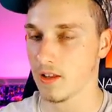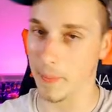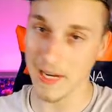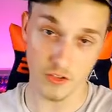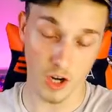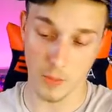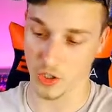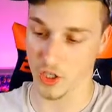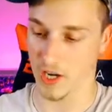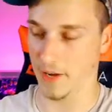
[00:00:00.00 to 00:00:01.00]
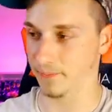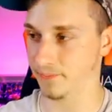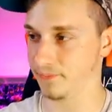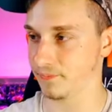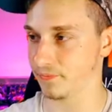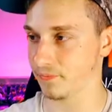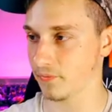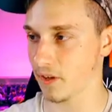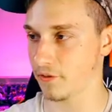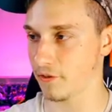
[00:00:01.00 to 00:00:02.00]
The Bistro Butcher,
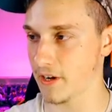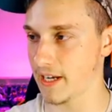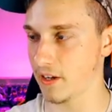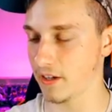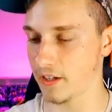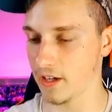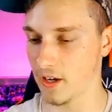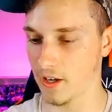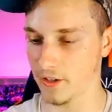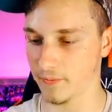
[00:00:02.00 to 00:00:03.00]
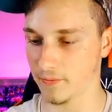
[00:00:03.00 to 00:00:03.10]
freaky looking card.